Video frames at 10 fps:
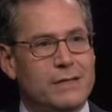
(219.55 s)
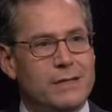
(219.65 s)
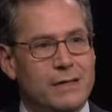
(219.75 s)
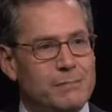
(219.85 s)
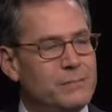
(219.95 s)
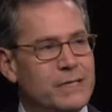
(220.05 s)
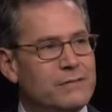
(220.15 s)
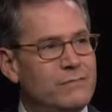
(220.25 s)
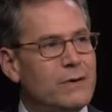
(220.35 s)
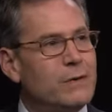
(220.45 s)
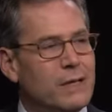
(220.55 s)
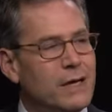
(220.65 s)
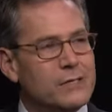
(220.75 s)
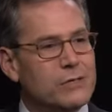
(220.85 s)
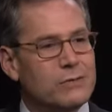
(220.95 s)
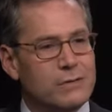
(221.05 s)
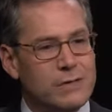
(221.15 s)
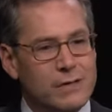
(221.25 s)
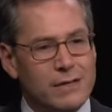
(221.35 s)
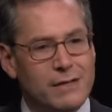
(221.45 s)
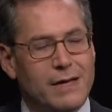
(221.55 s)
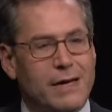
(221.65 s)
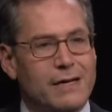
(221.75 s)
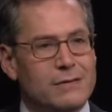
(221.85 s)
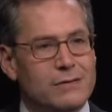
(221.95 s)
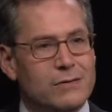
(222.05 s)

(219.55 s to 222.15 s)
it's very logical that